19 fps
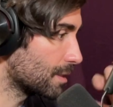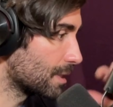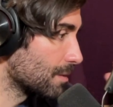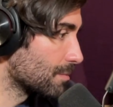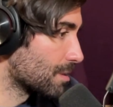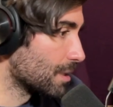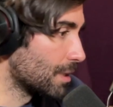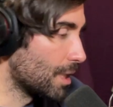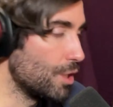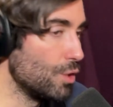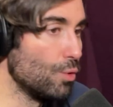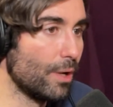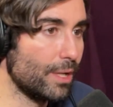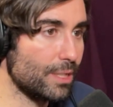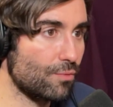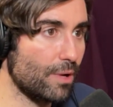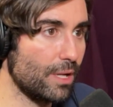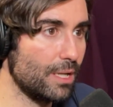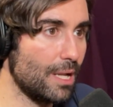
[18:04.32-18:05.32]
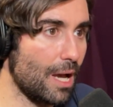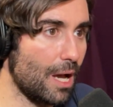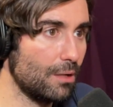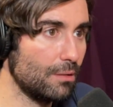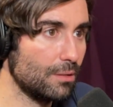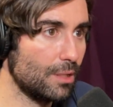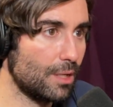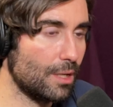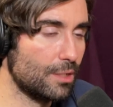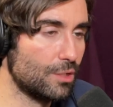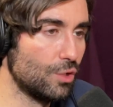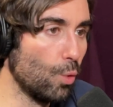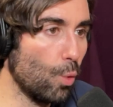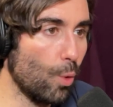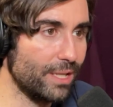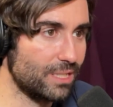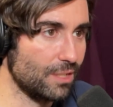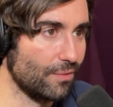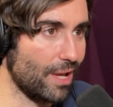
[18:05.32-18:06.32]
seems in the U.S. right now, there are two
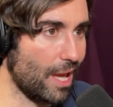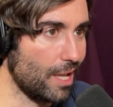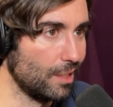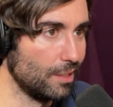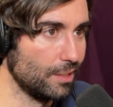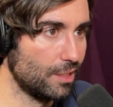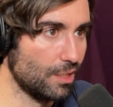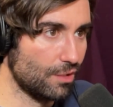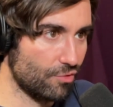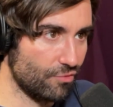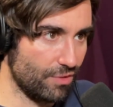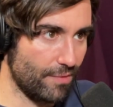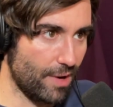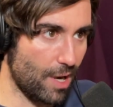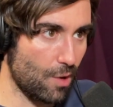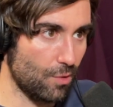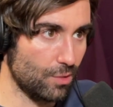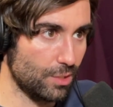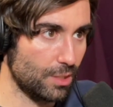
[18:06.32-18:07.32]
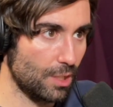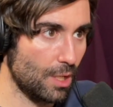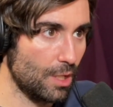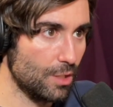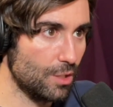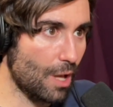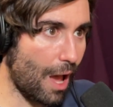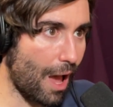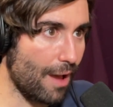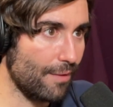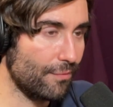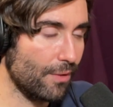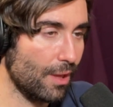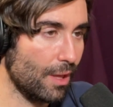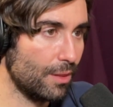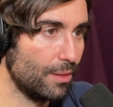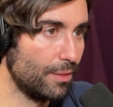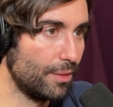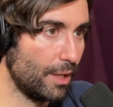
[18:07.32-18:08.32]
ways of handling coronavirus. You have
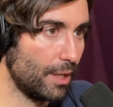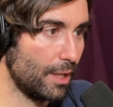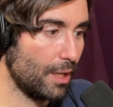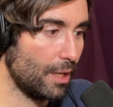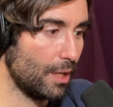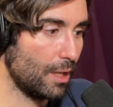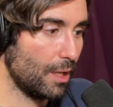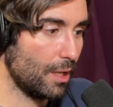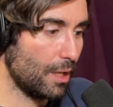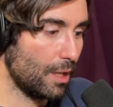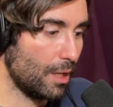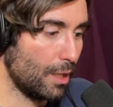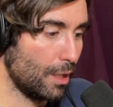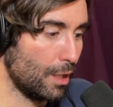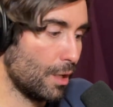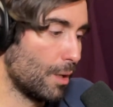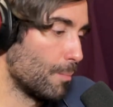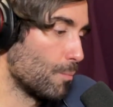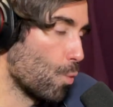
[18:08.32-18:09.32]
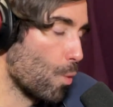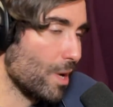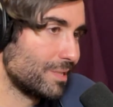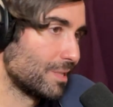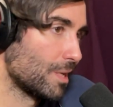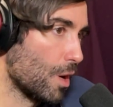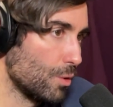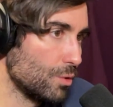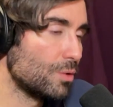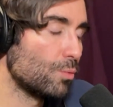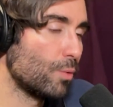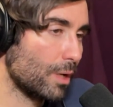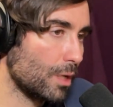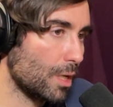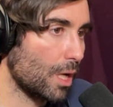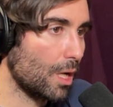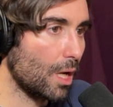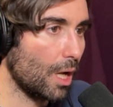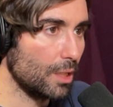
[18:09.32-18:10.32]
the West Coast, we're
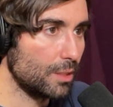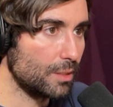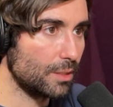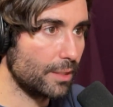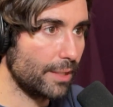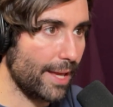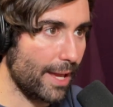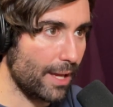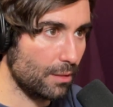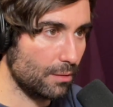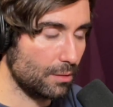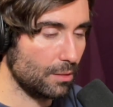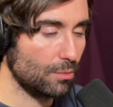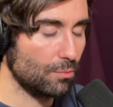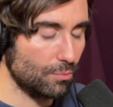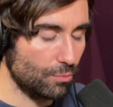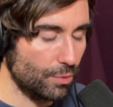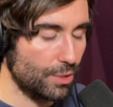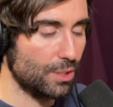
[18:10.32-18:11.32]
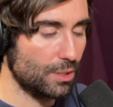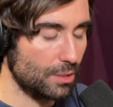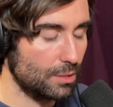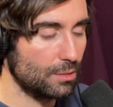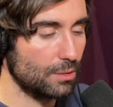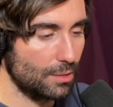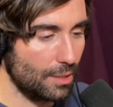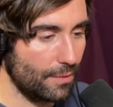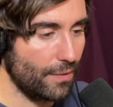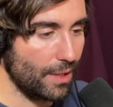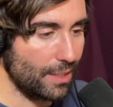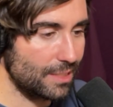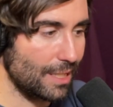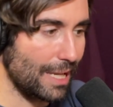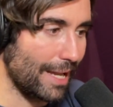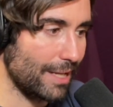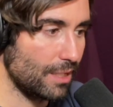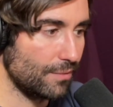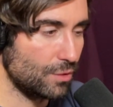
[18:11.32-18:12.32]
going to call it, which... affects
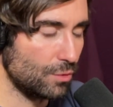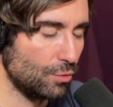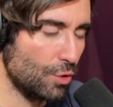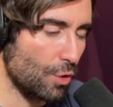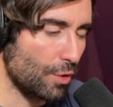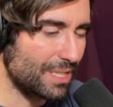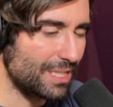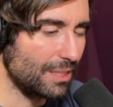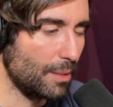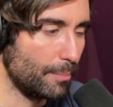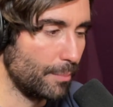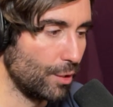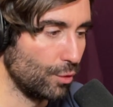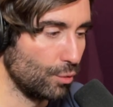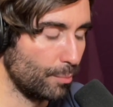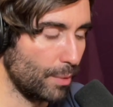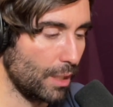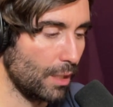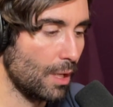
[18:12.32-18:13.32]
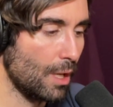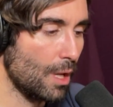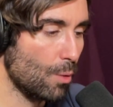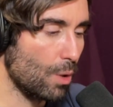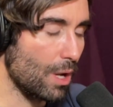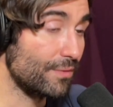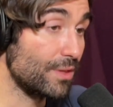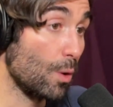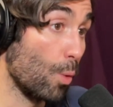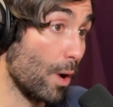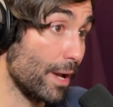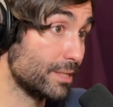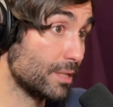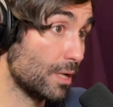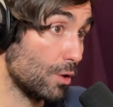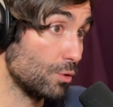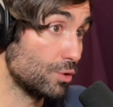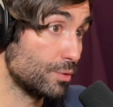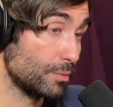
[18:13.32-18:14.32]
kind of New York's in the middle, but we have the
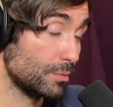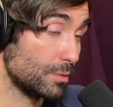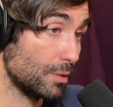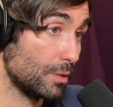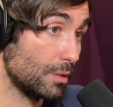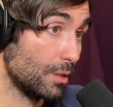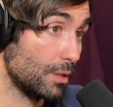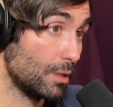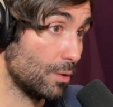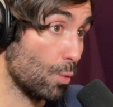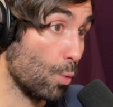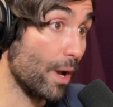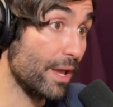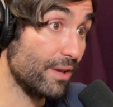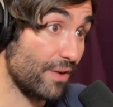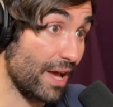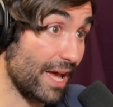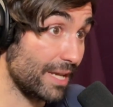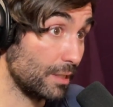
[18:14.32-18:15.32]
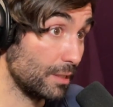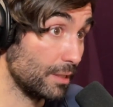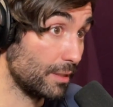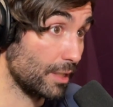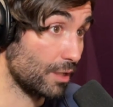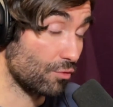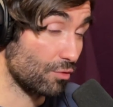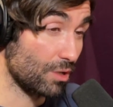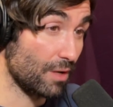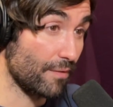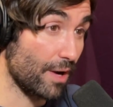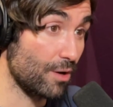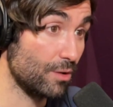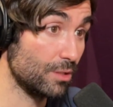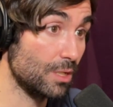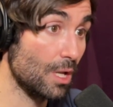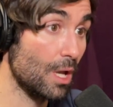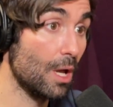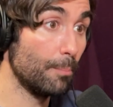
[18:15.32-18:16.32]
West Coast way of handling the
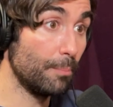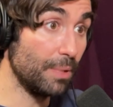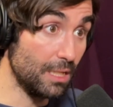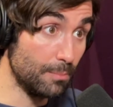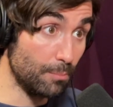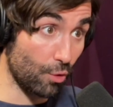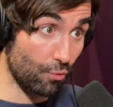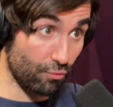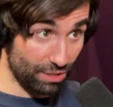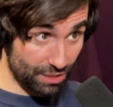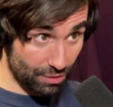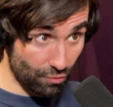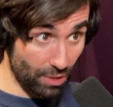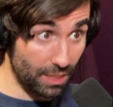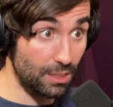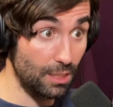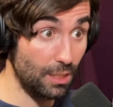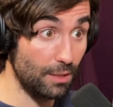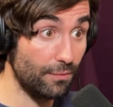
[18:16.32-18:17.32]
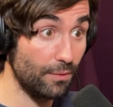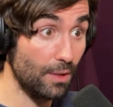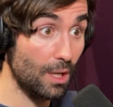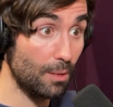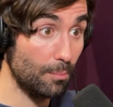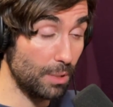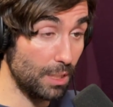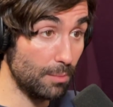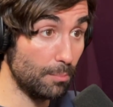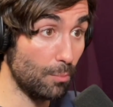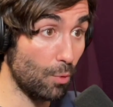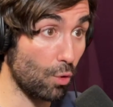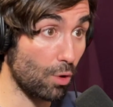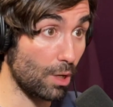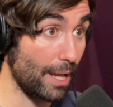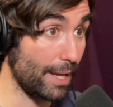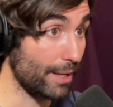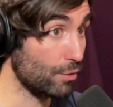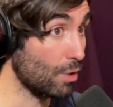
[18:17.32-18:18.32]
coronavirus, being more restrictive, being
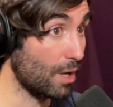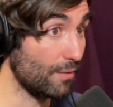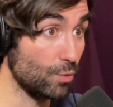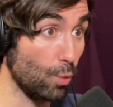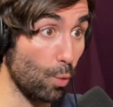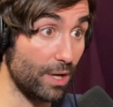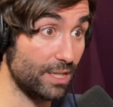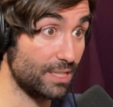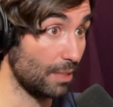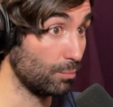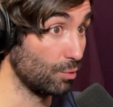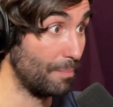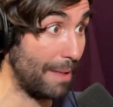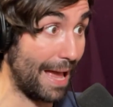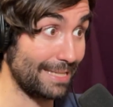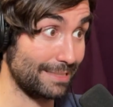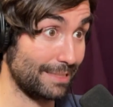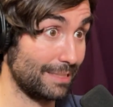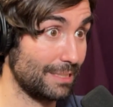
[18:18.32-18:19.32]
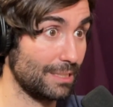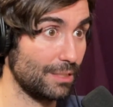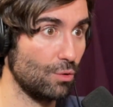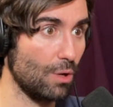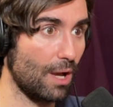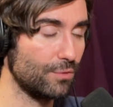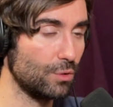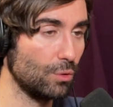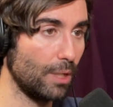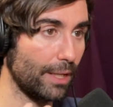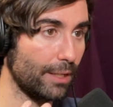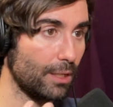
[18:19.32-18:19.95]
more like you have to wear double masks, you have to